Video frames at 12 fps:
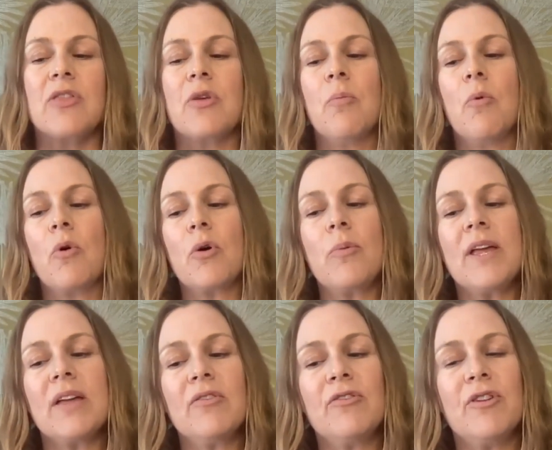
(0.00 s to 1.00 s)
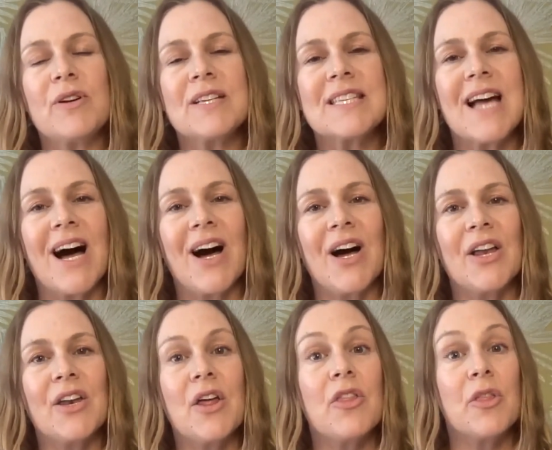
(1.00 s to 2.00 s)
The more we can focus
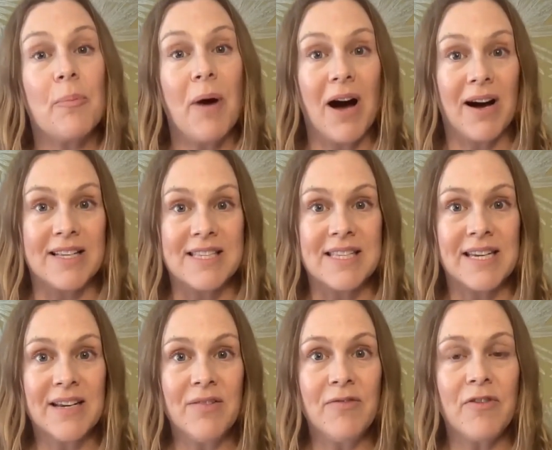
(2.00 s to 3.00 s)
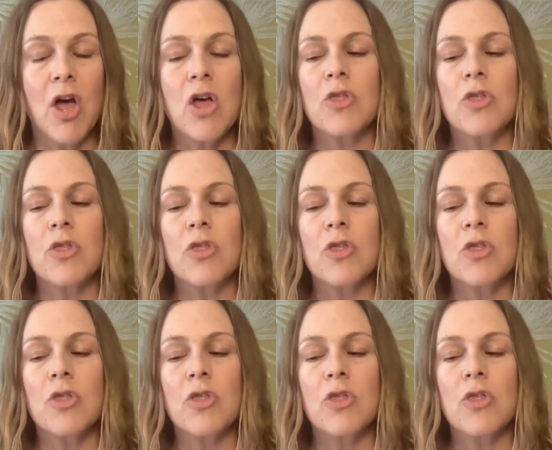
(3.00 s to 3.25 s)
on the positive,